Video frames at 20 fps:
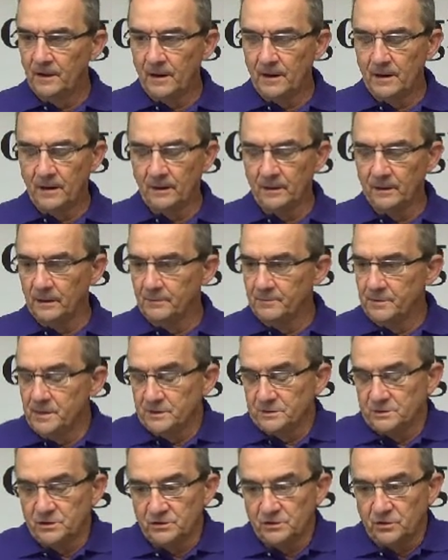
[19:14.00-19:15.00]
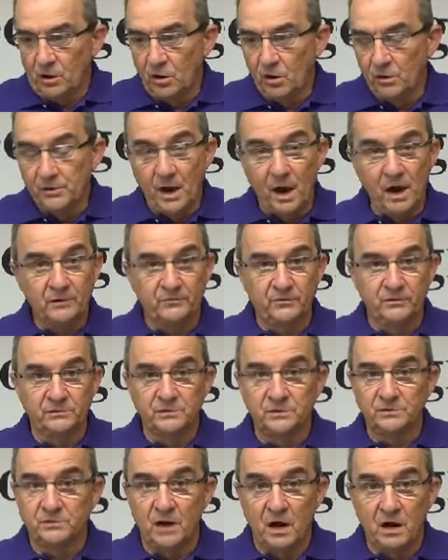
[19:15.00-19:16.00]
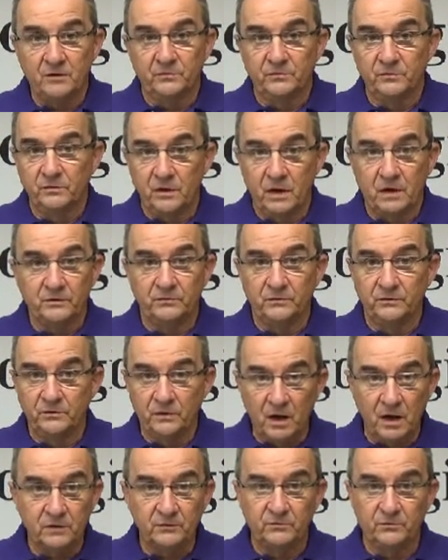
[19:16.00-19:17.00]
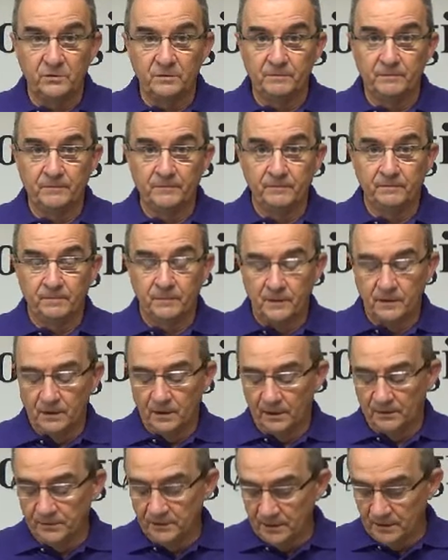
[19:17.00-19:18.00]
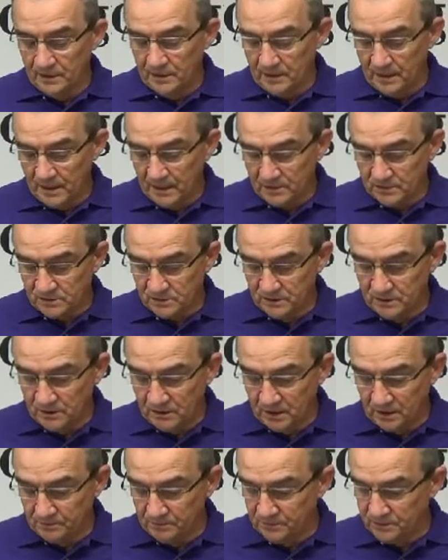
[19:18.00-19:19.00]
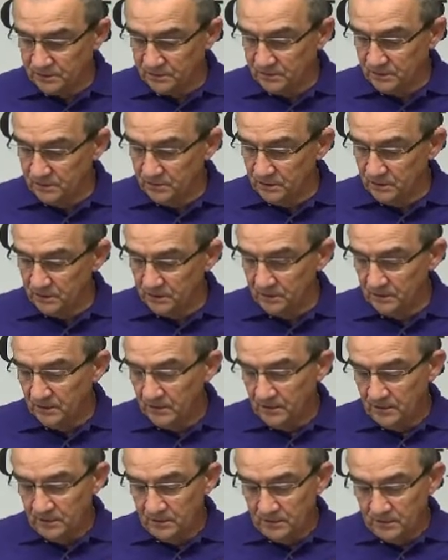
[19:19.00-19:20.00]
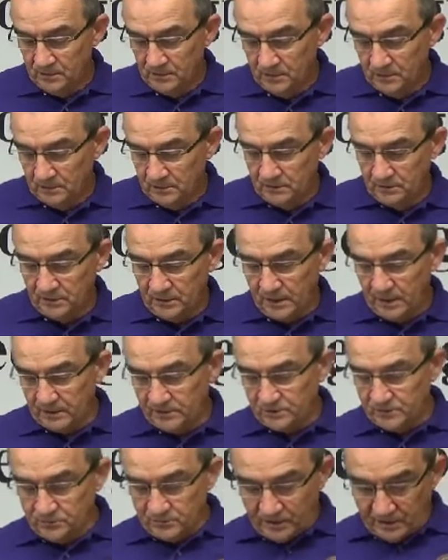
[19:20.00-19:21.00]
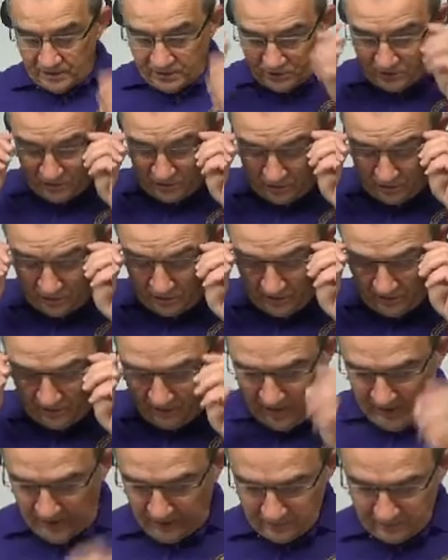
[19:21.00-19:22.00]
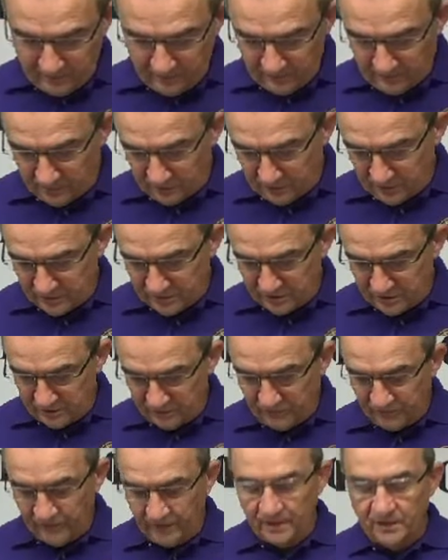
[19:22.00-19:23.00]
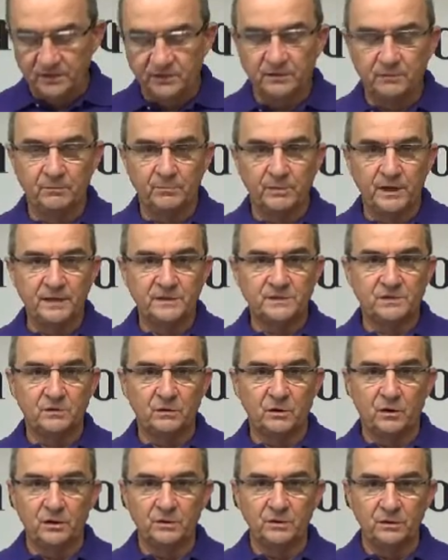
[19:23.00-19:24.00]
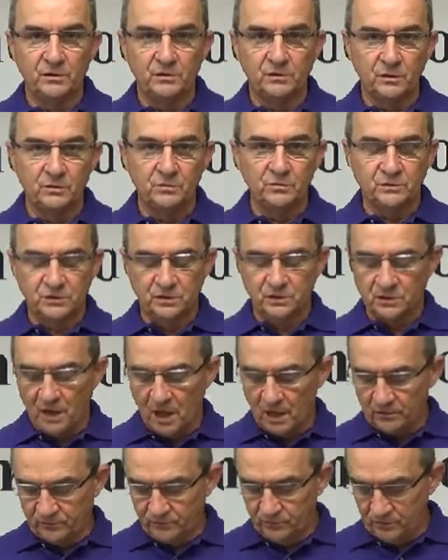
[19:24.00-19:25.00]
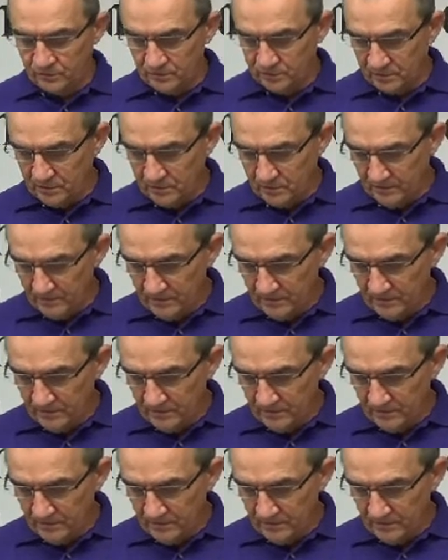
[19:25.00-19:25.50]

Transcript: I mean, it's just all doctrine, just doctrine, doctrine, doctrine. And then it actually comes to the to the exhortation to live out the Christian faith based on those doctrines.